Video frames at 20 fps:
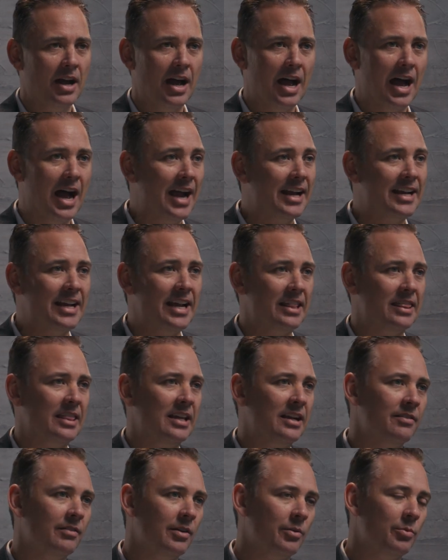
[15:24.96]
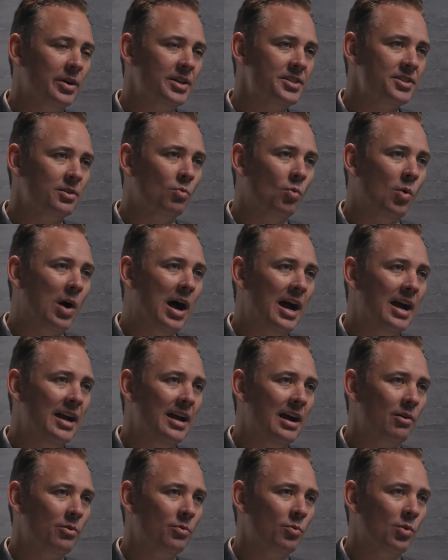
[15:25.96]
I can't think of a reason why
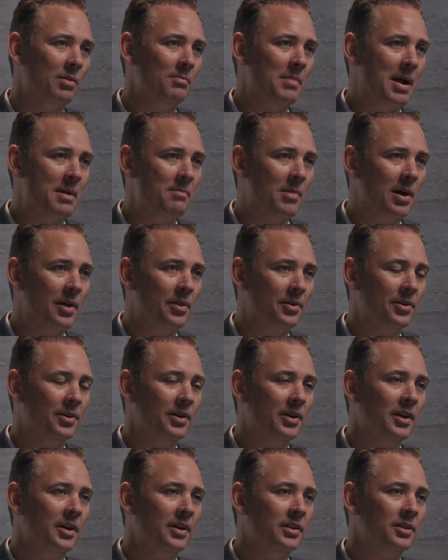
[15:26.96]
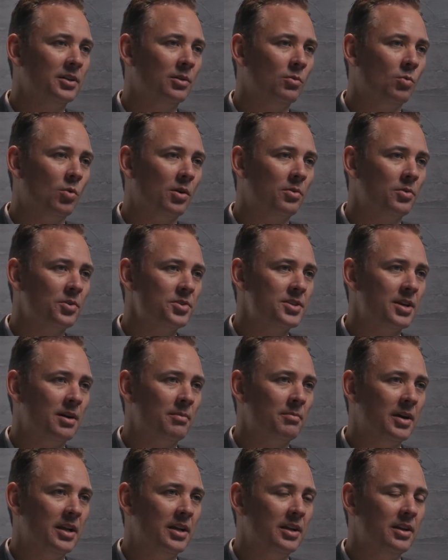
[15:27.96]
I would want my mother to work with
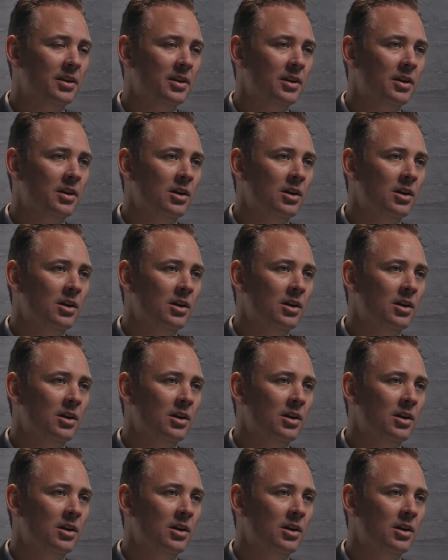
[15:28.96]
somebody